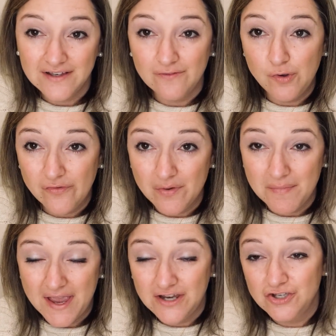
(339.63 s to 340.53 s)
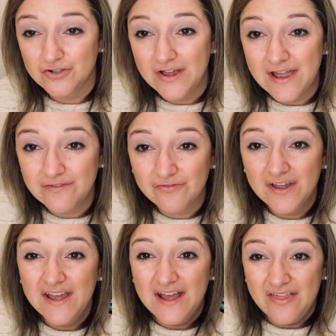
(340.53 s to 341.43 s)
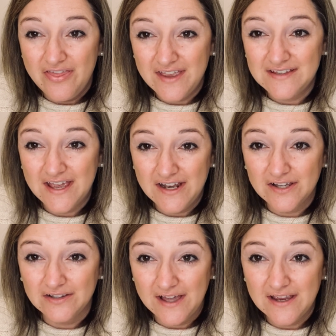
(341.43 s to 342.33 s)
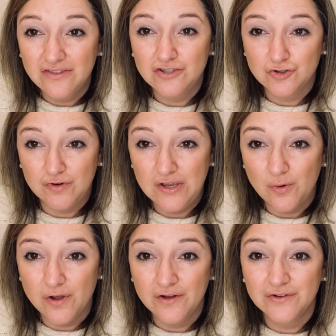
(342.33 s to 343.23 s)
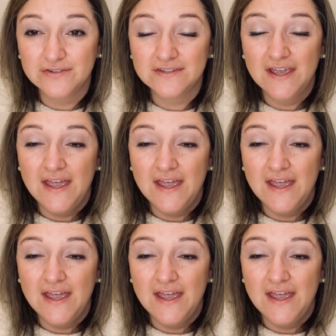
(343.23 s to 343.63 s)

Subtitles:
If you have a man in your life, they tend to like the tree oils,